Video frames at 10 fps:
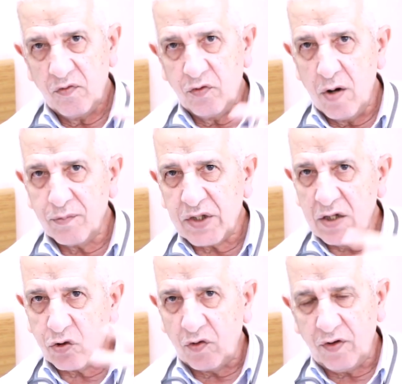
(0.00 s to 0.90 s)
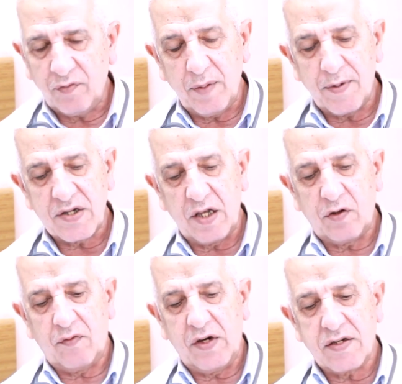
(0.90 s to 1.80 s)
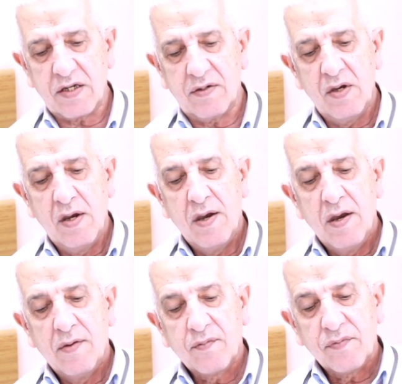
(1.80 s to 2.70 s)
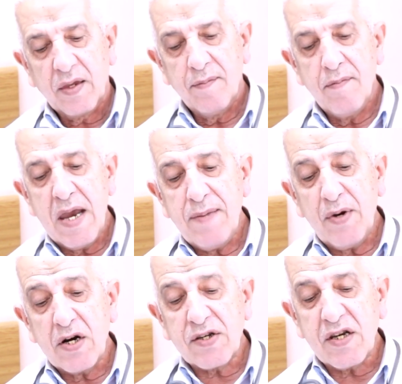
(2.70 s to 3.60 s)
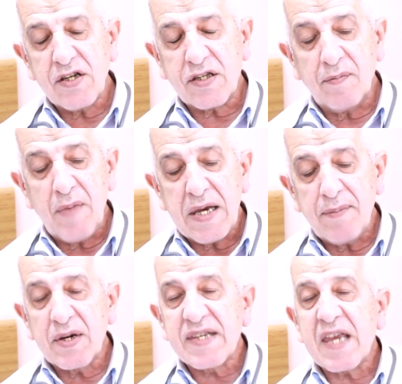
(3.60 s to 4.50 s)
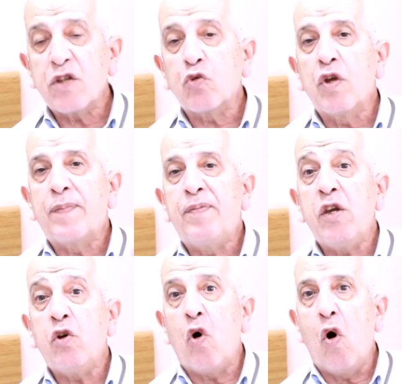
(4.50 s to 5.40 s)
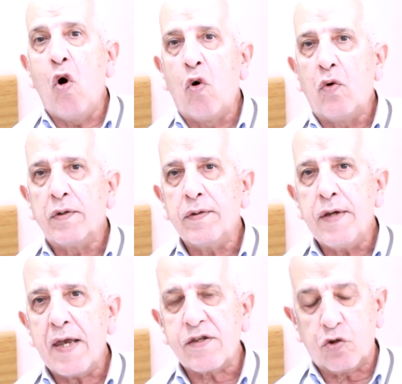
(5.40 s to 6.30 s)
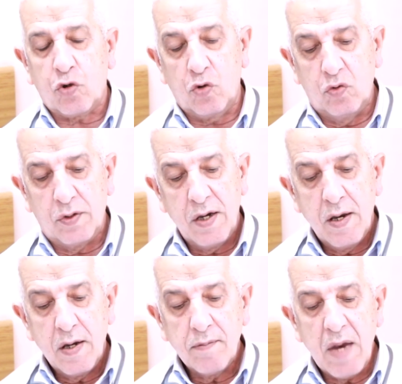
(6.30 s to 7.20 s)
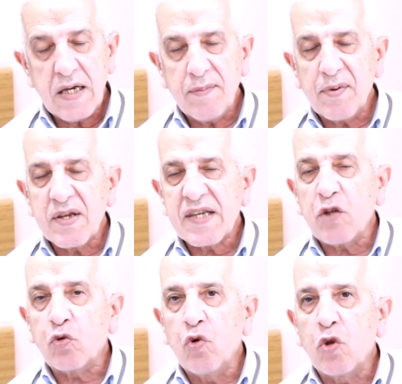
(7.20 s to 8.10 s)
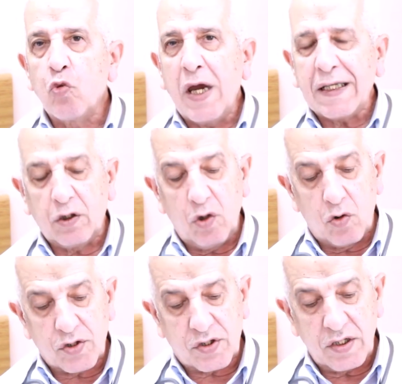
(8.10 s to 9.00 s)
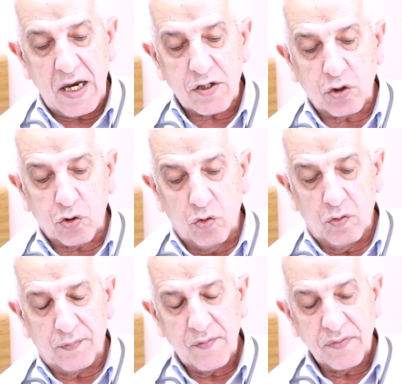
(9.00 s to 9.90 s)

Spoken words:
From 10 to 50% of cases. May present with PO. Yes, true. May present with weight loss. Yes, true.